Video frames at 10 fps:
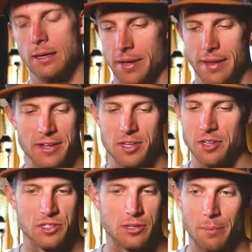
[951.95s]
And I'm
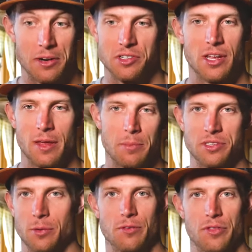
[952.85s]
not just saying that
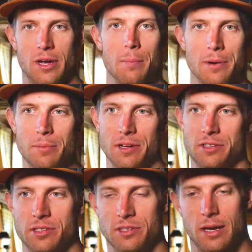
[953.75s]
because I work for the company, but
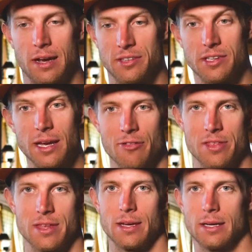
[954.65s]
I see
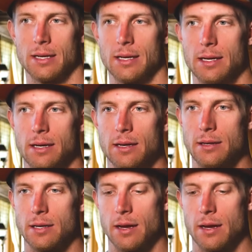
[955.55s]
everything and